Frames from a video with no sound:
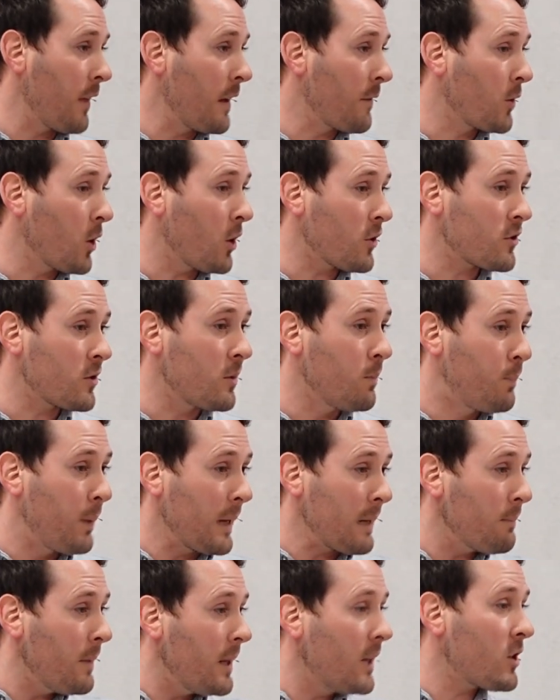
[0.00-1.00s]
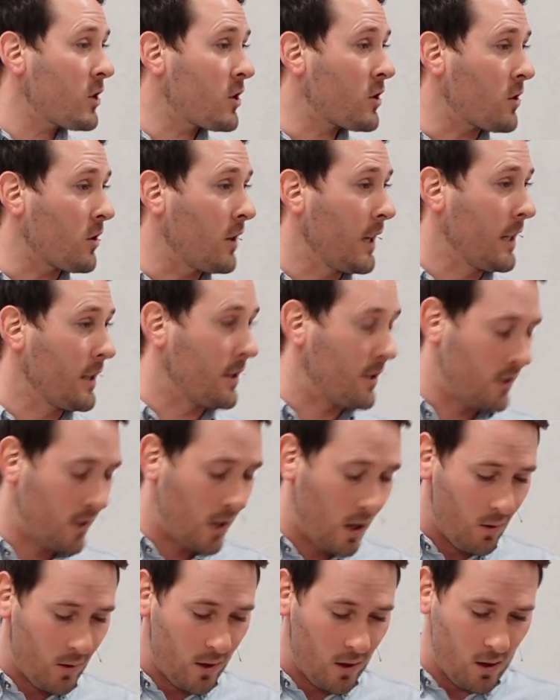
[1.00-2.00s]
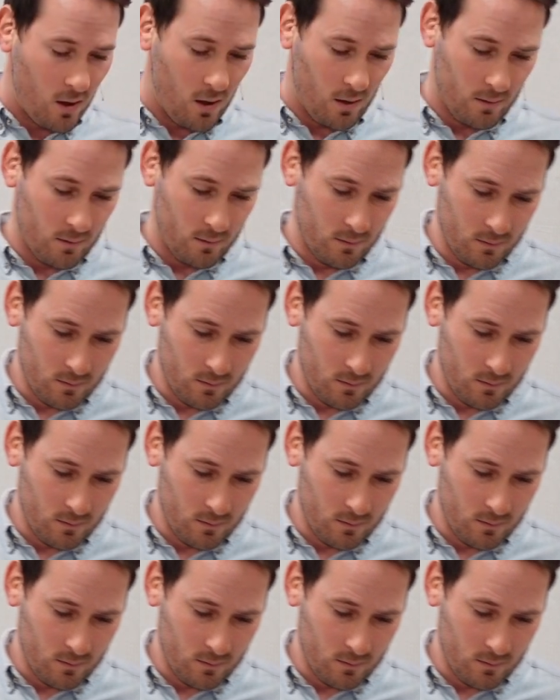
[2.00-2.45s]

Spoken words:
They've got some big ministries going on.